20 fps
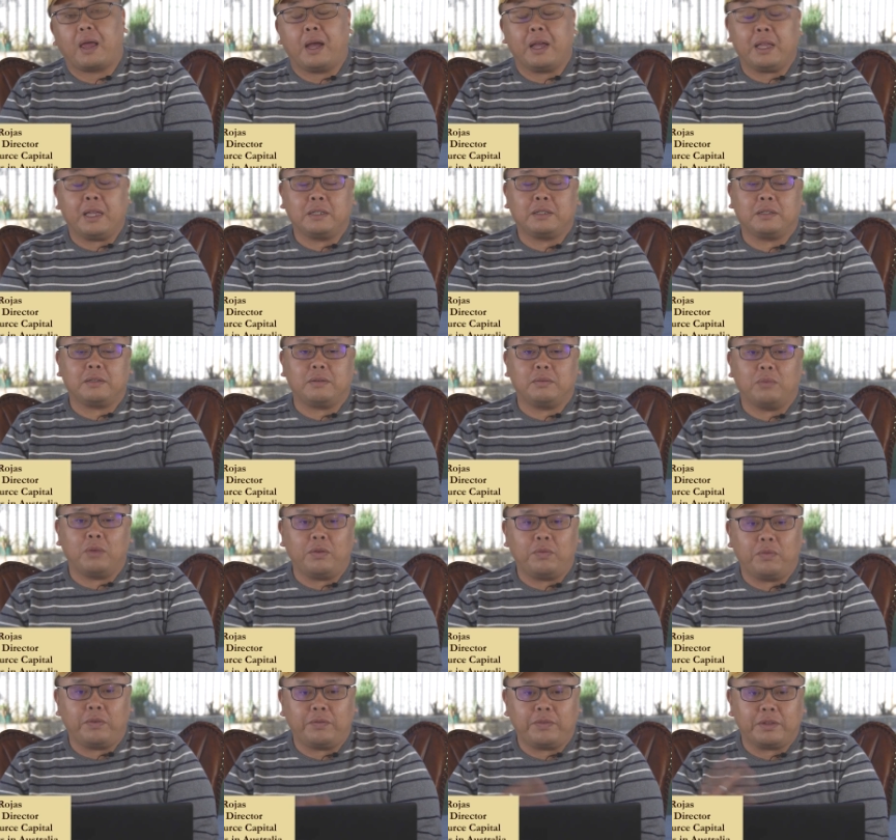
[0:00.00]
I guess
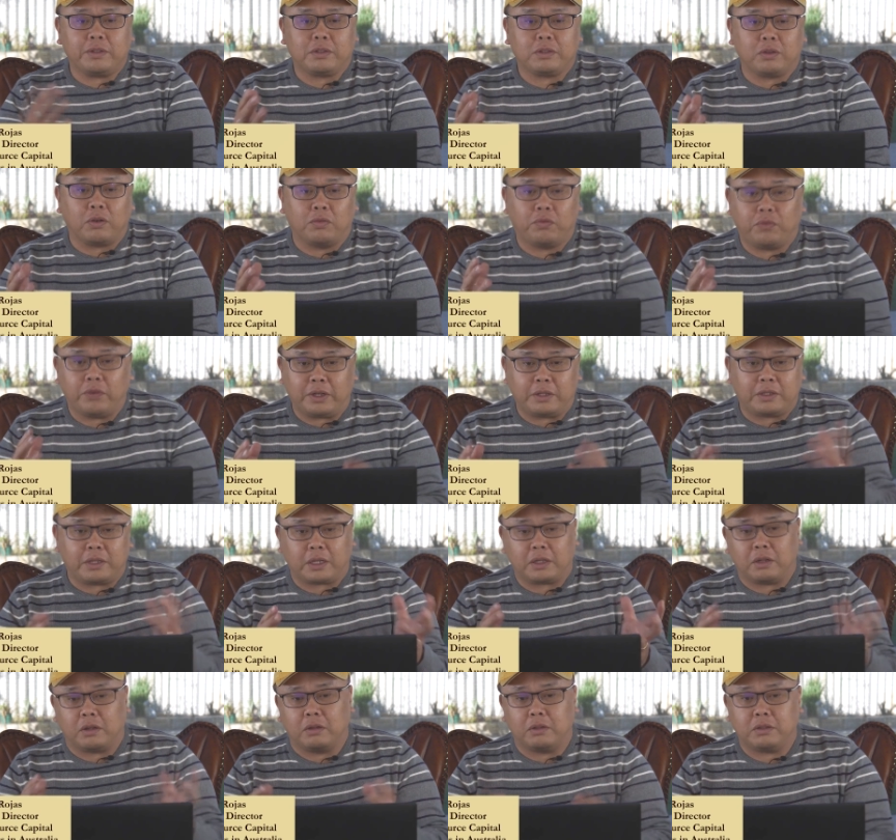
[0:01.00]
with the software
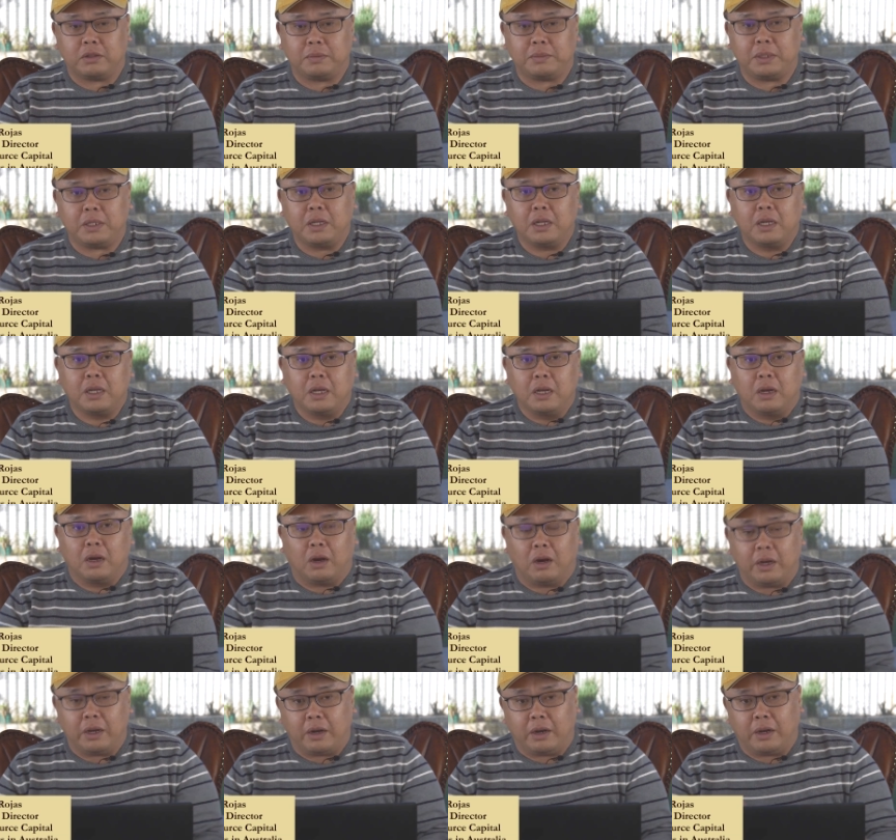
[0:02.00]
technology, I mean,
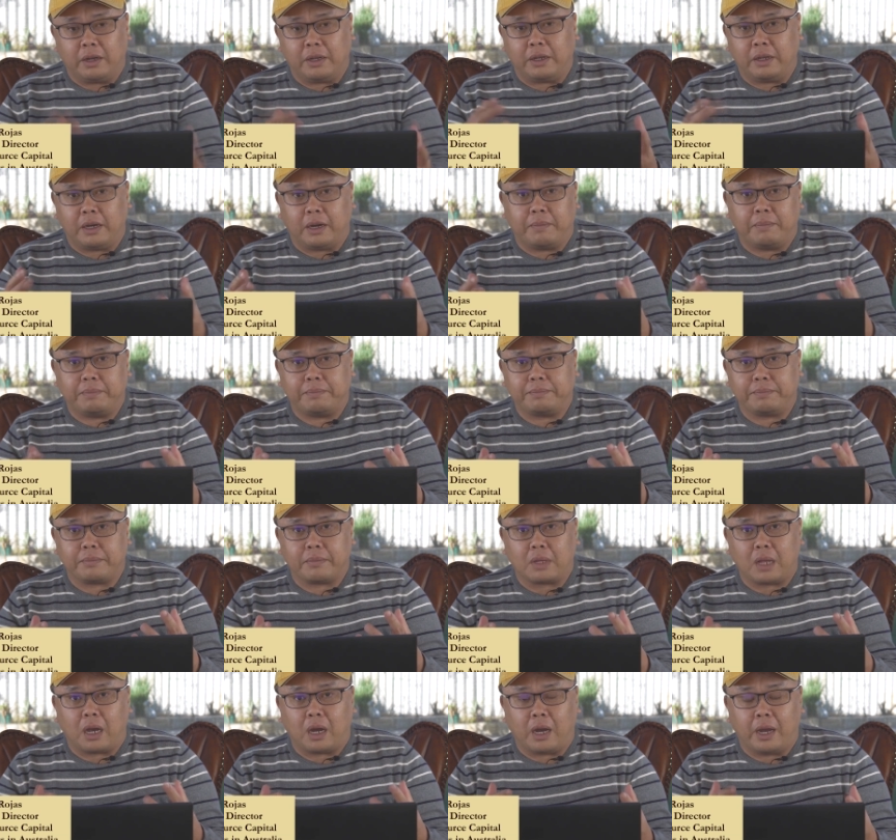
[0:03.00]

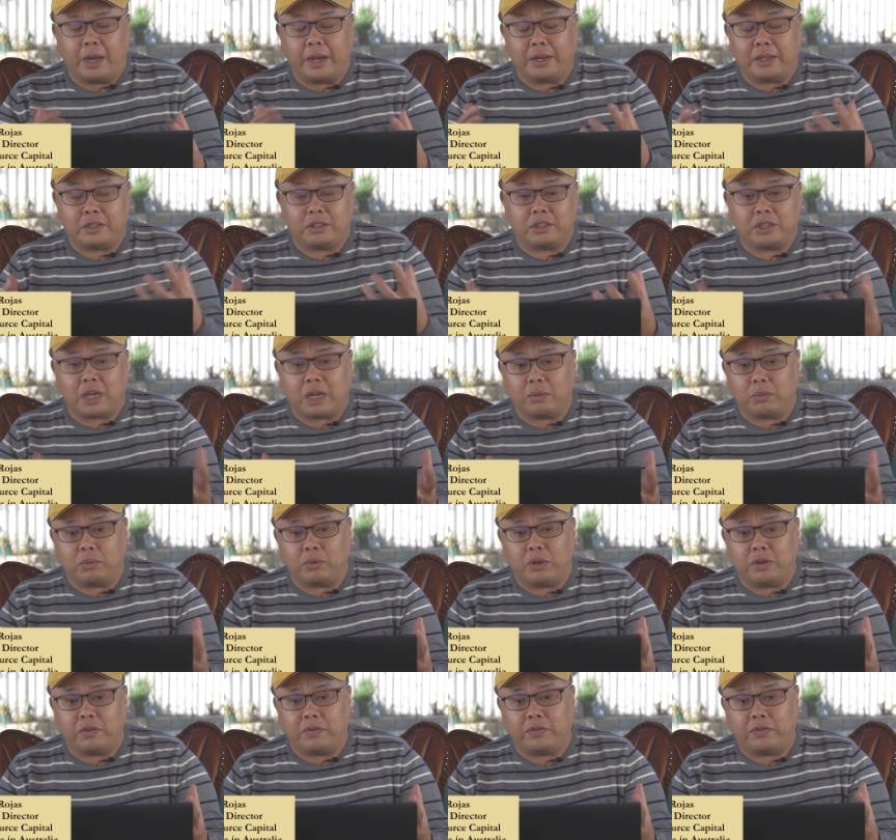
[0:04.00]
I had a chat
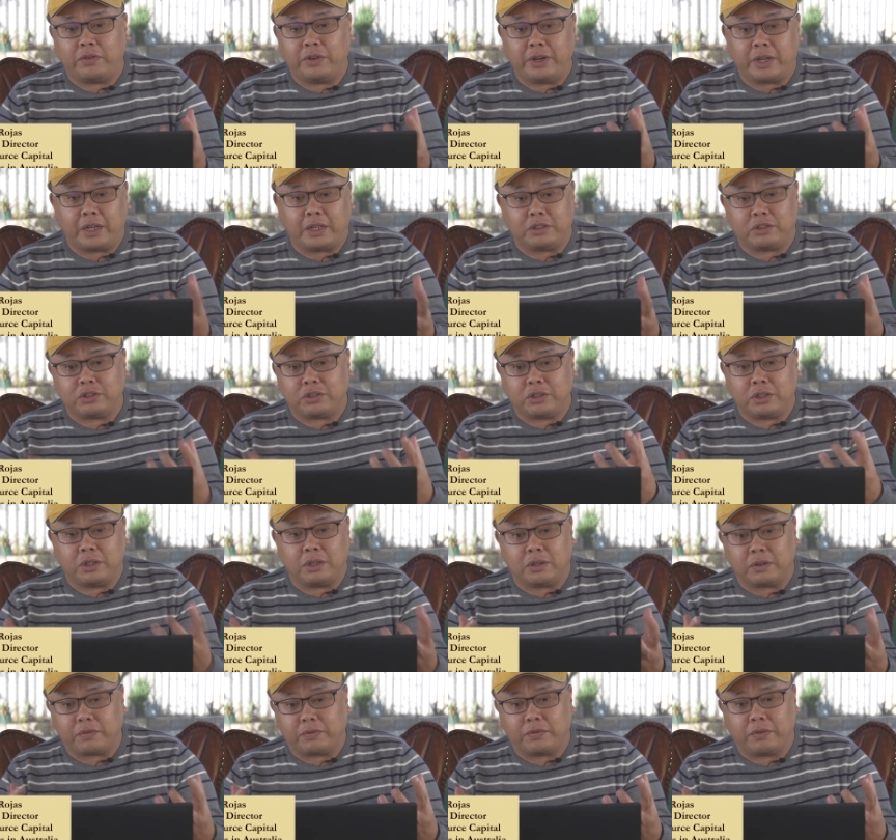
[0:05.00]
with Renee
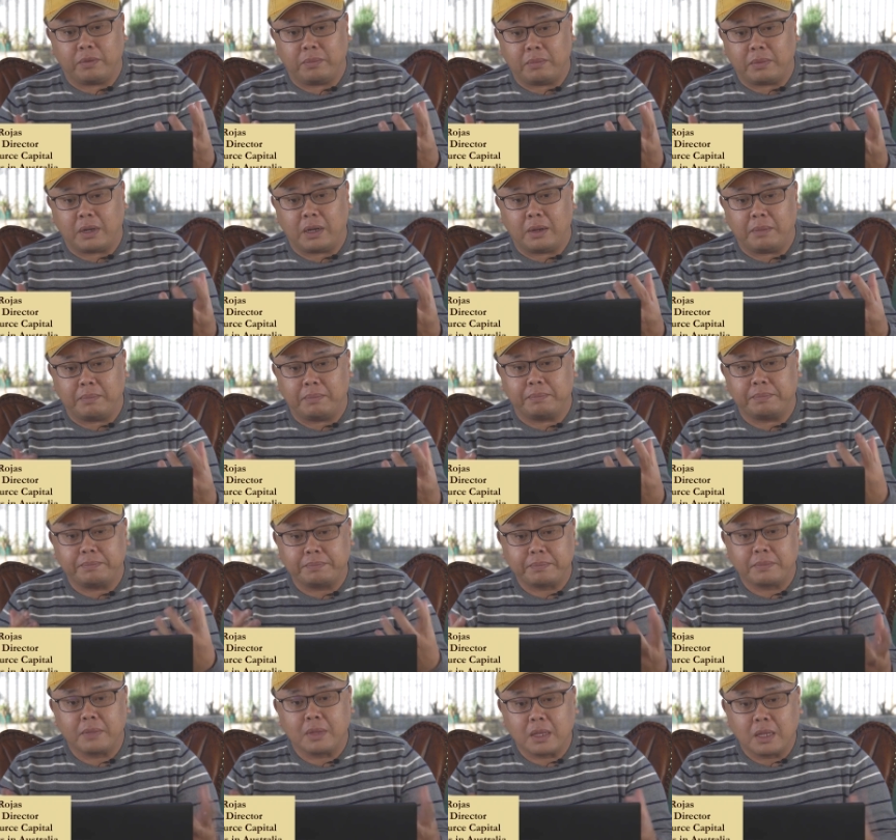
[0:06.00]
Sturck from
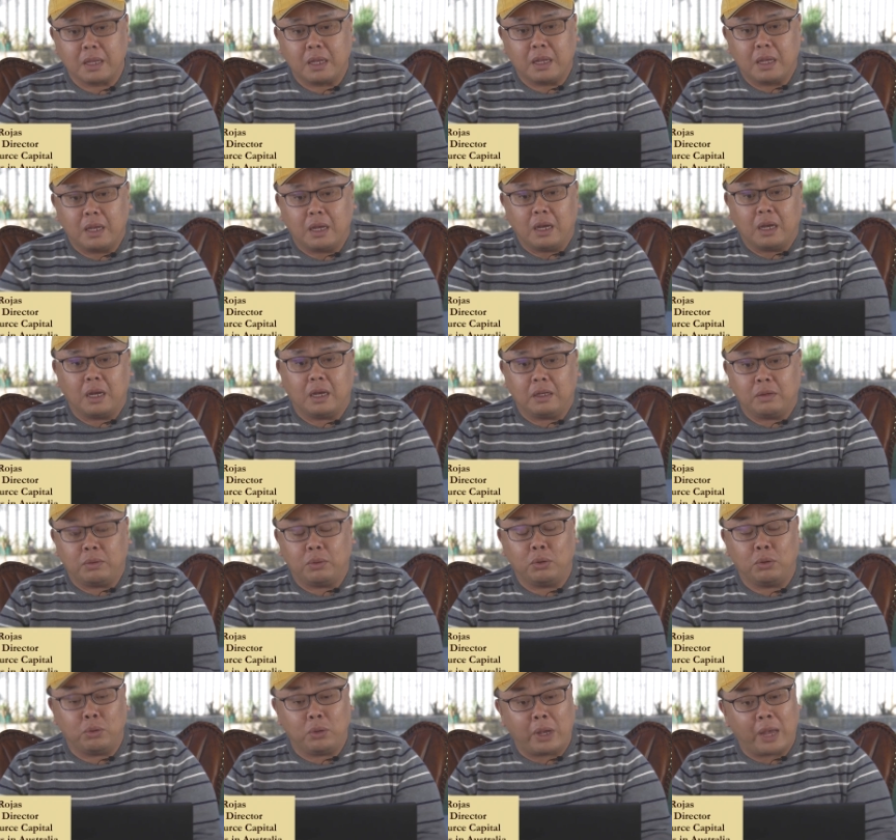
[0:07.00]

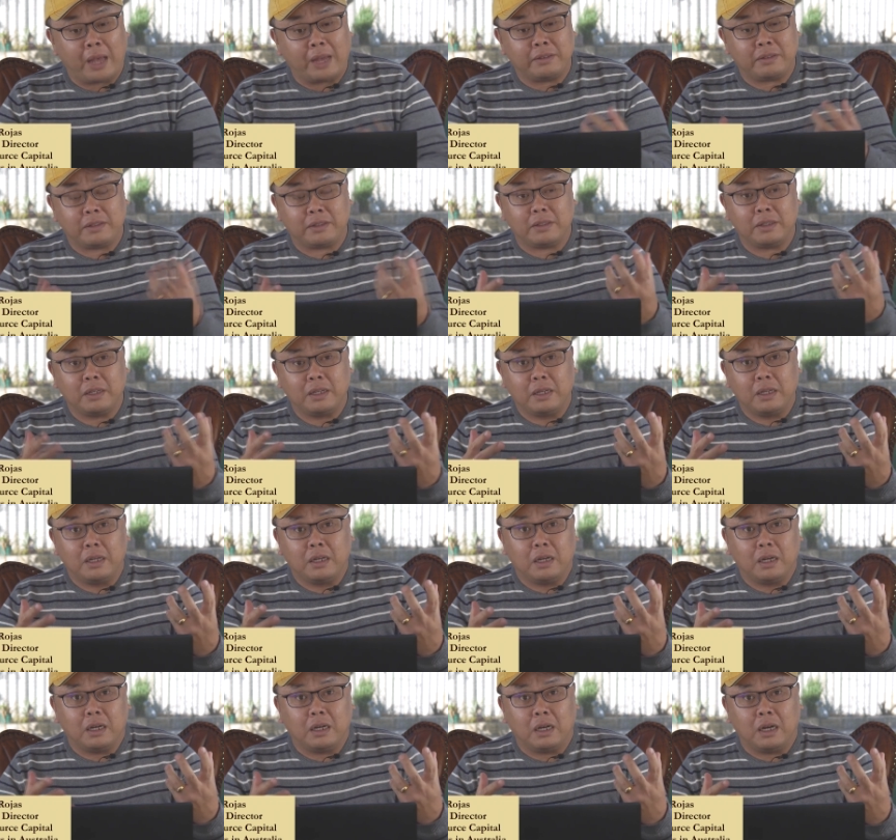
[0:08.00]
who
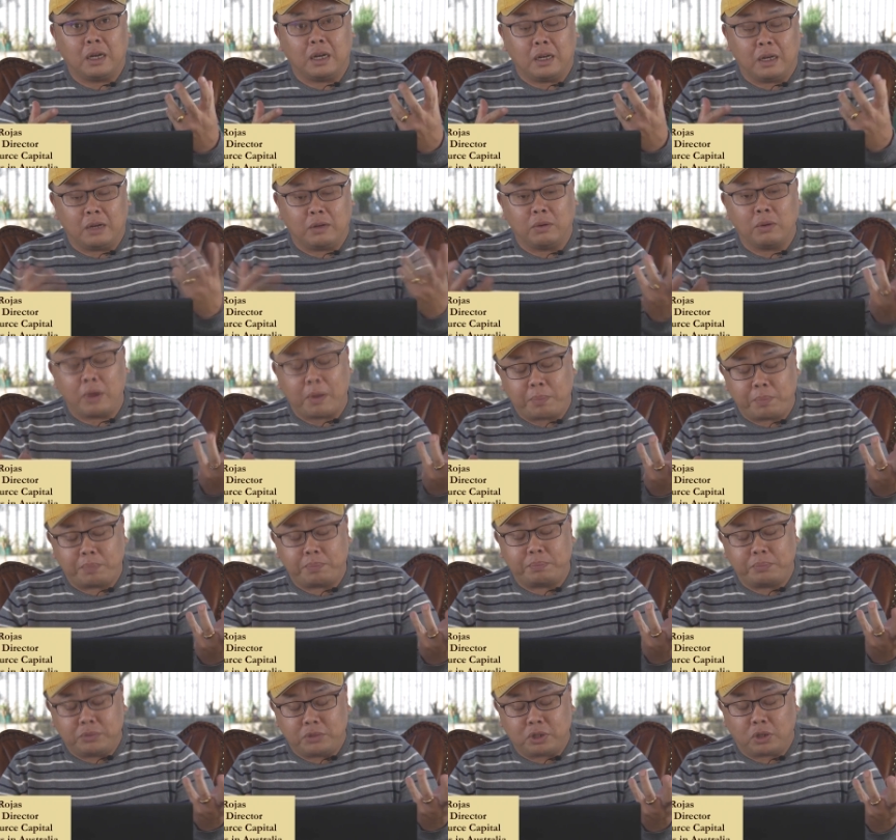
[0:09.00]
are
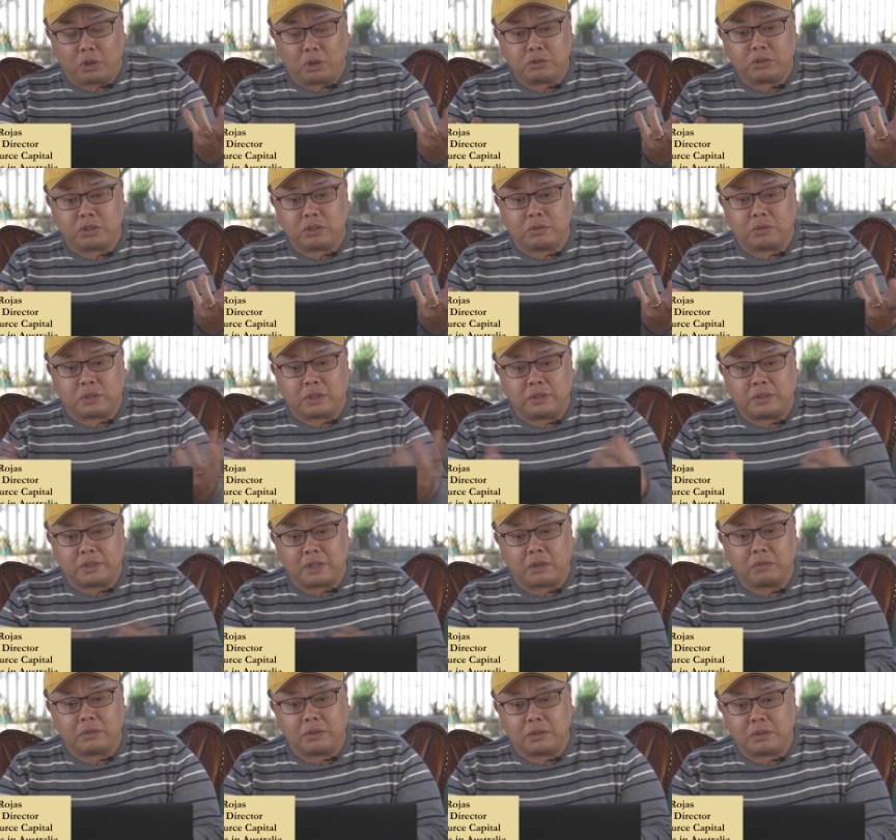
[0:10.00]
geological
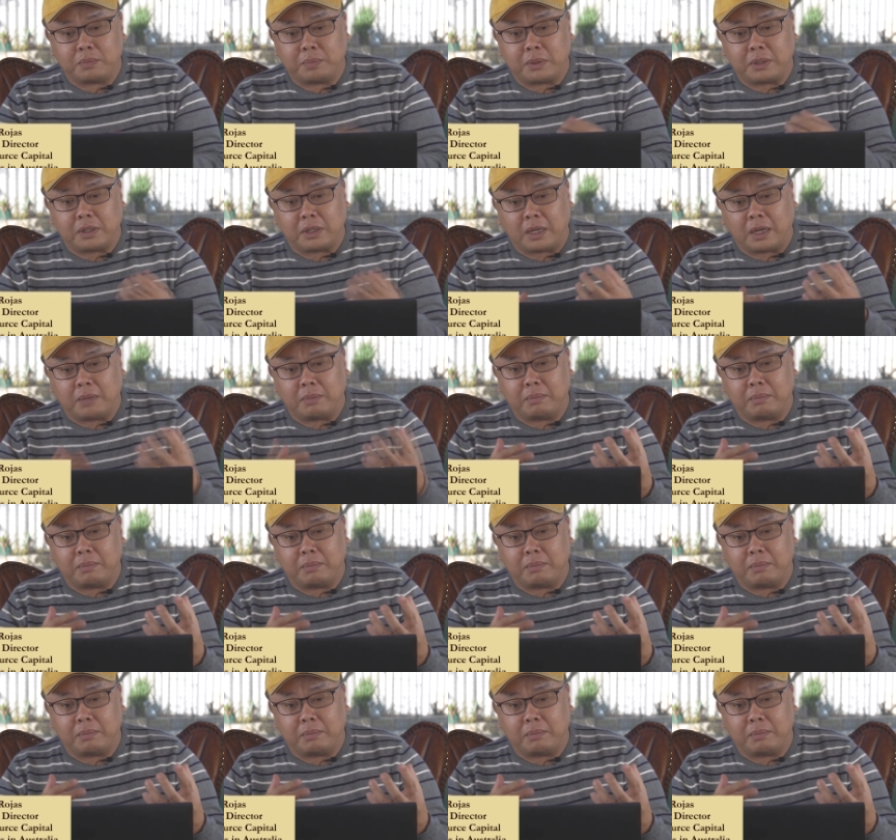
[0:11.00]
consultants, but